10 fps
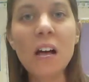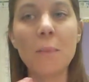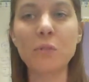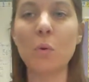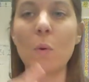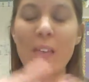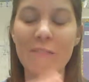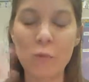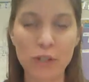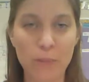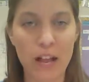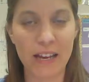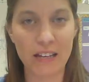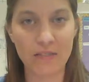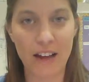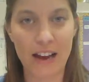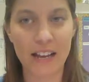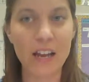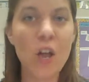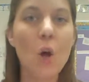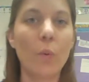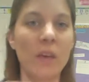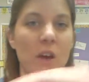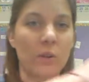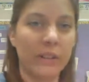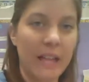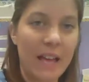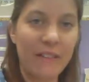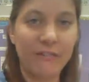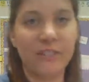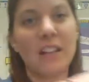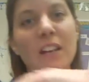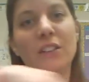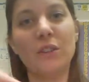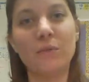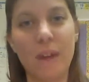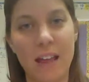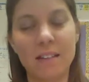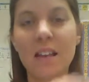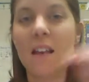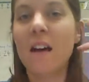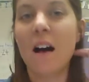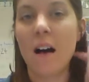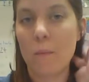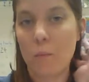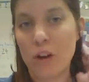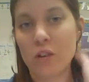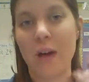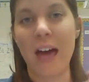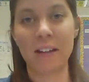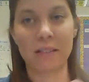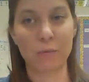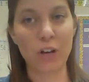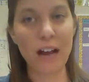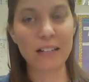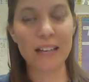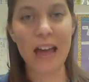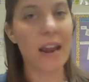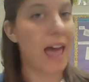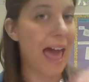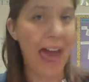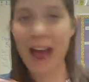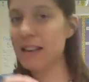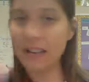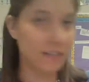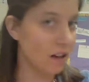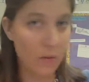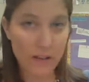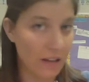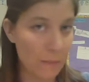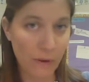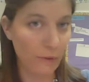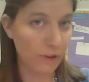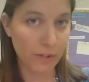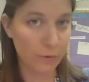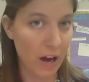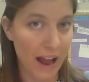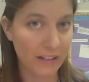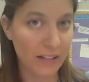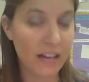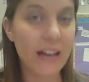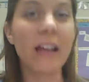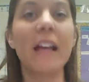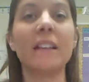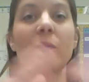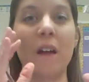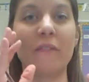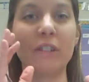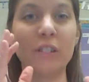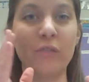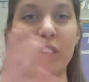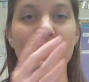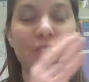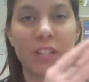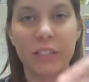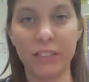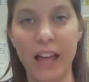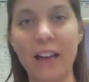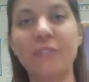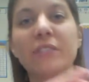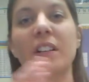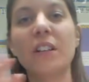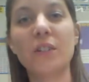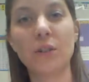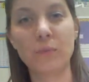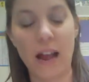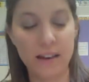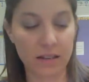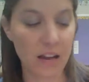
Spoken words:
So when we have multiplying and dividing, we go left to right. When you add and subtract, again, add doesn't always come before subtract. It's whatever's first, left to right,